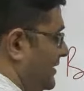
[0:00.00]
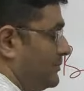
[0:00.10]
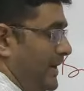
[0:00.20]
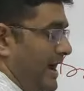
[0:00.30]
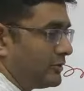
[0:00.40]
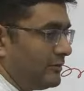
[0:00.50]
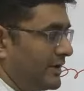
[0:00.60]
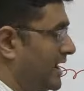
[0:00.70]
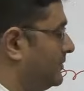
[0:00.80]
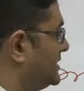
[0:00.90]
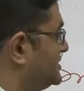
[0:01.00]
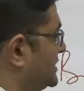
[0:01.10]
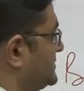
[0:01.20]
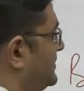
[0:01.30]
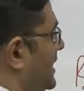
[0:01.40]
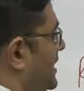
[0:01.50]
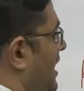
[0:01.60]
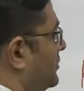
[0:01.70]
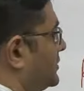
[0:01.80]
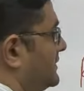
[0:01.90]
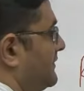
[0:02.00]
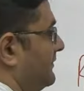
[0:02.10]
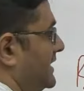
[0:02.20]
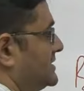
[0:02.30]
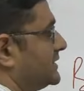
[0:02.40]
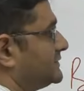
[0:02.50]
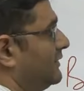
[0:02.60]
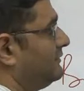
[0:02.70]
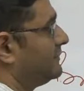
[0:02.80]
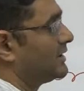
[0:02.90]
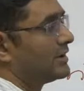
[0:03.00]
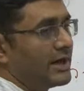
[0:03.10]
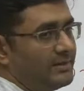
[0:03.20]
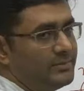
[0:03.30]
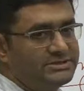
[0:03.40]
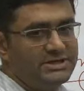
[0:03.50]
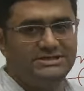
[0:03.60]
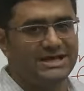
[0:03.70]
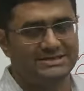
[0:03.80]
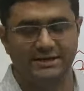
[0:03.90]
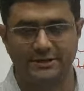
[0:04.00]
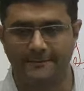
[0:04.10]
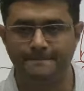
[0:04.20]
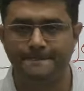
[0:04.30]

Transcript: impact of climate change, bring out the features of climate change, etc.